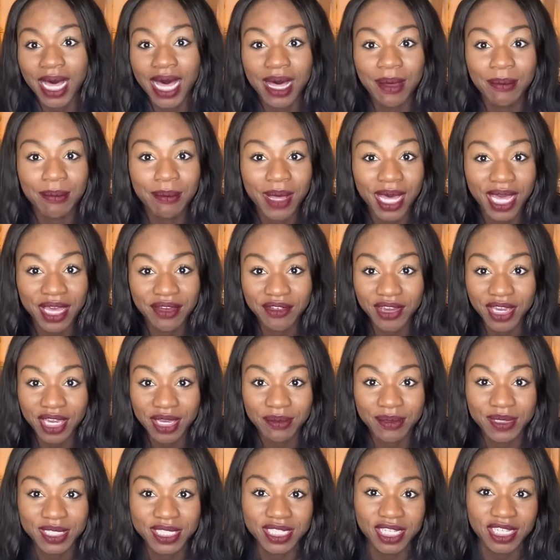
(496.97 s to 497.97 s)
my
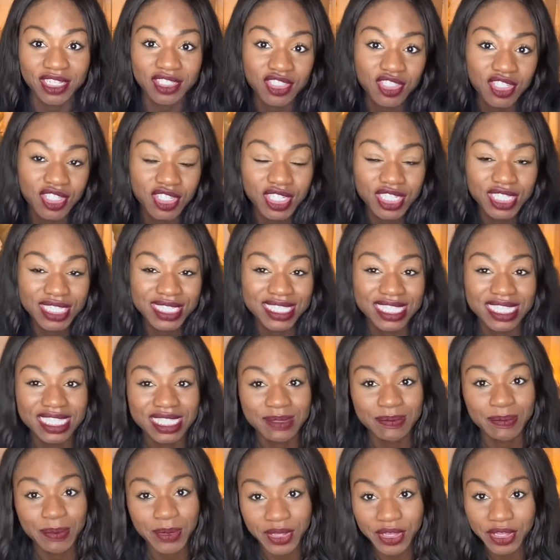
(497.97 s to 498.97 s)
recommendation is this
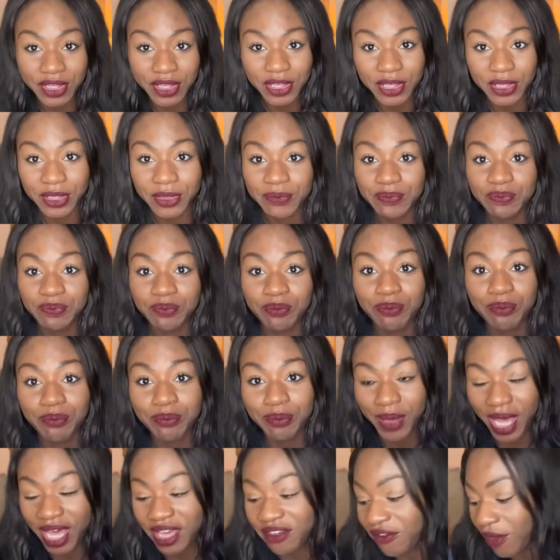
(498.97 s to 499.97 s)
book,
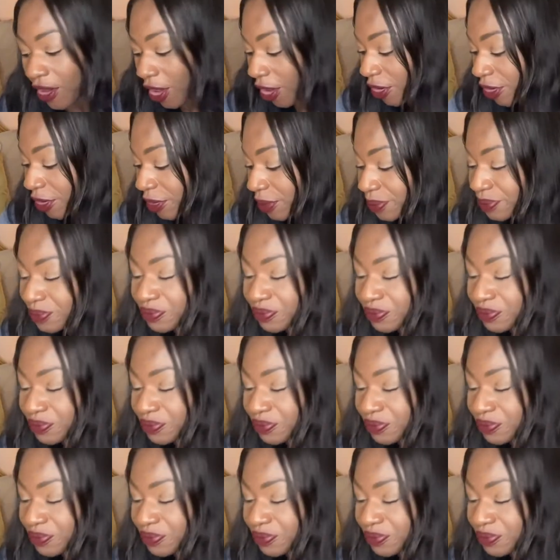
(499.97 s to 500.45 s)
by far.